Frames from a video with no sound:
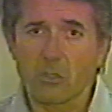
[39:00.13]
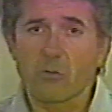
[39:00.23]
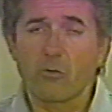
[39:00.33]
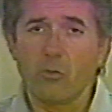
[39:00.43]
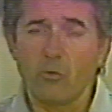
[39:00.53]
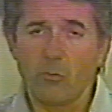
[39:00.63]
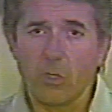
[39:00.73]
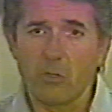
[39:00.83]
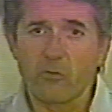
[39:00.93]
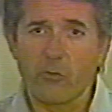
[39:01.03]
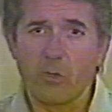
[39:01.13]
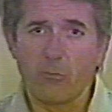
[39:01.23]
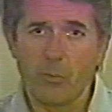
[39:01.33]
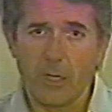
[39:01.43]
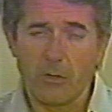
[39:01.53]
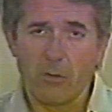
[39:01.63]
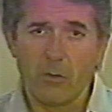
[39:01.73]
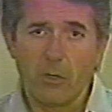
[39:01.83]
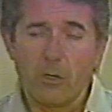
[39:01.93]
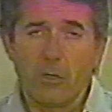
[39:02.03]
groomed and trimmed
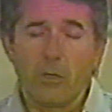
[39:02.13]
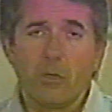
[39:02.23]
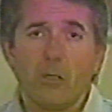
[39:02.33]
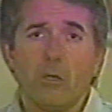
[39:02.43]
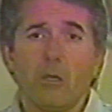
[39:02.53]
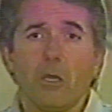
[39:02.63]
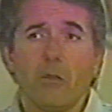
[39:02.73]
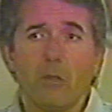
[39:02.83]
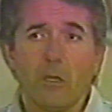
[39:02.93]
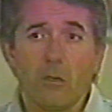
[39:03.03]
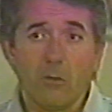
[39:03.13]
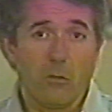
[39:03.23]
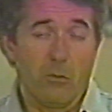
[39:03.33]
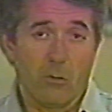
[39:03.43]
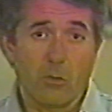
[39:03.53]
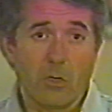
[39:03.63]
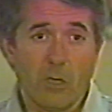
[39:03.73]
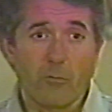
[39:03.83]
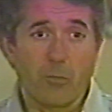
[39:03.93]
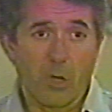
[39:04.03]
better, and then you're going to
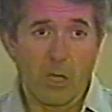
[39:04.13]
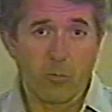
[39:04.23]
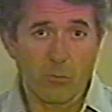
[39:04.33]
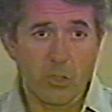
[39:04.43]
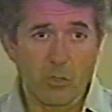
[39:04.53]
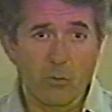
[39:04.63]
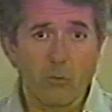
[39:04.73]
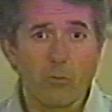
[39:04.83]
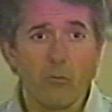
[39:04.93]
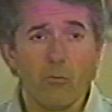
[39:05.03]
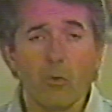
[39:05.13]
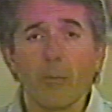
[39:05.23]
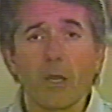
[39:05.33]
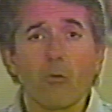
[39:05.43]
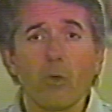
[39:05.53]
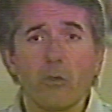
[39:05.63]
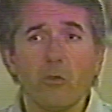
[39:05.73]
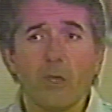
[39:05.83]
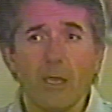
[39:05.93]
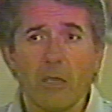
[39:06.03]
have a problem. So no matter what
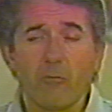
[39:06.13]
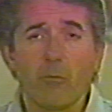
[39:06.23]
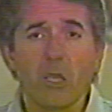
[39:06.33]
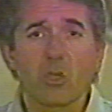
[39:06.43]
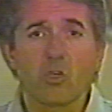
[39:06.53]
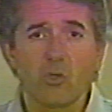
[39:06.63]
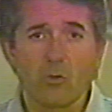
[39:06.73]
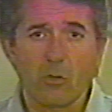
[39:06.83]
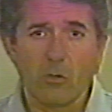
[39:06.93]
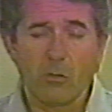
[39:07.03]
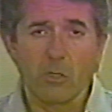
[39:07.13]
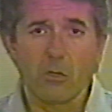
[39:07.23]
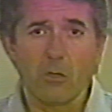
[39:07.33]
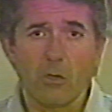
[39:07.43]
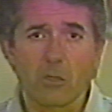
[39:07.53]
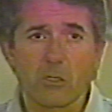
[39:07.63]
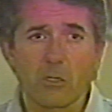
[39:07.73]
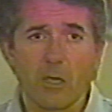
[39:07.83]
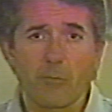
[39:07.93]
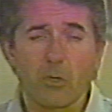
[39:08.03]
you have, make sure that the dog is
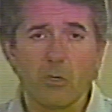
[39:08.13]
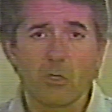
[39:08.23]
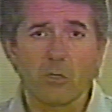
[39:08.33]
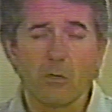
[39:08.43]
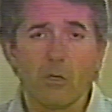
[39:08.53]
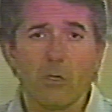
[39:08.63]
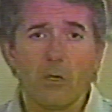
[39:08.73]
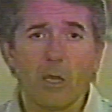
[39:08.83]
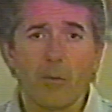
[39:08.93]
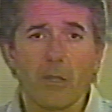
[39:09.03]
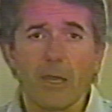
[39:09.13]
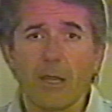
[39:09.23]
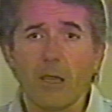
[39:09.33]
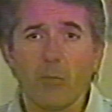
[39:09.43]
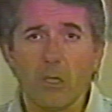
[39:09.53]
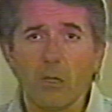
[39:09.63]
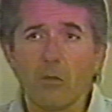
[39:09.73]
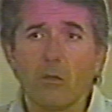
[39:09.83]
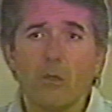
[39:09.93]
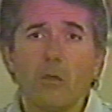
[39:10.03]
in top condition. Now by that I
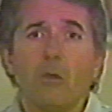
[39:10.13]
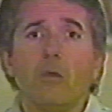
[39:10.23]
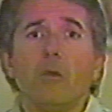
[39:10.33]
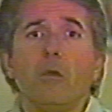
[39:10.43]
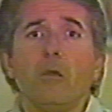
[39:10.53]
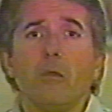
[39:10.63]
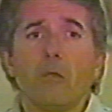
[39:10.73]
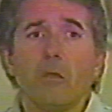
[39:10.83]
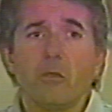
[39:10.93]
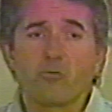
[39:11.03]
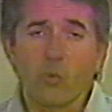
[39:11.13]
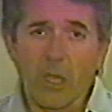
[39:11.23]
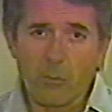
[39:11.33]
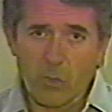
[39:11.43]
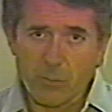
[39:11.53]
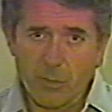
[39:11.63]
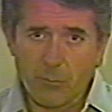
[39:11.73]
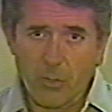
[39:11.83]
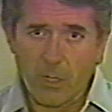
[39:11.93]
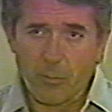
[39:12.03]
mean his weight must be
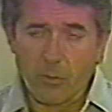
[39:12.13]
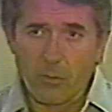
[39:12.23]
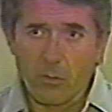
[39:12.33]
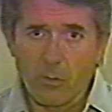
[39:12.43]
proper.